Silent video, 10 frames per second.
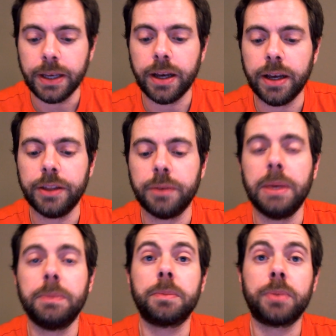Uh,
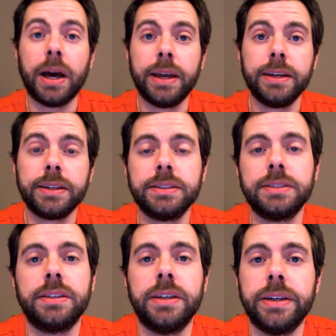maple
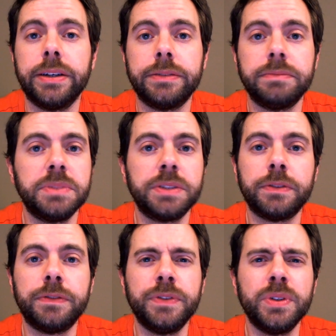products, uh,
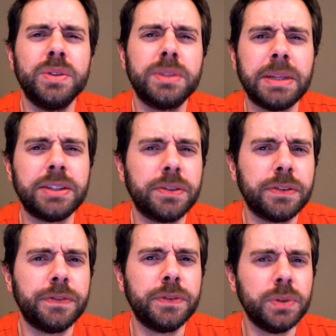different foods. I'm not sure if
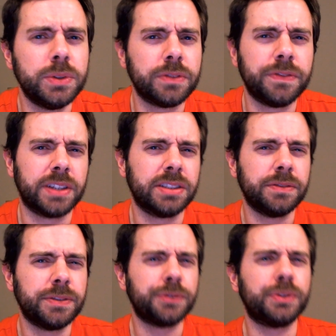the foods are
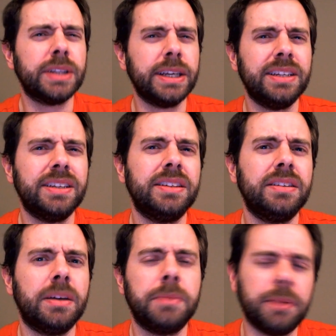festival
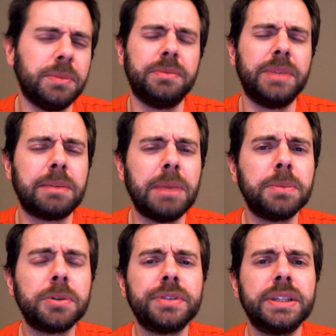related. I mean, I mean like
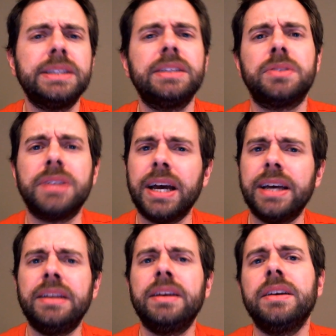maple related or
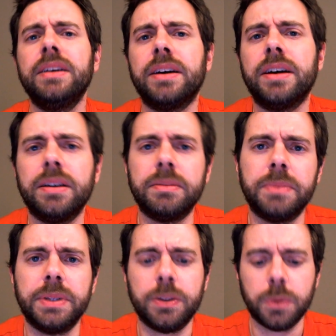not, um,
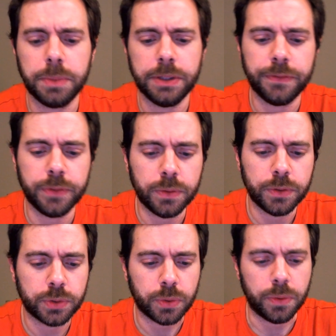but there will be
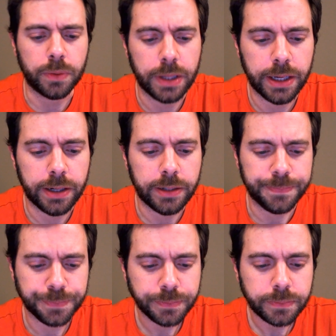food sold there.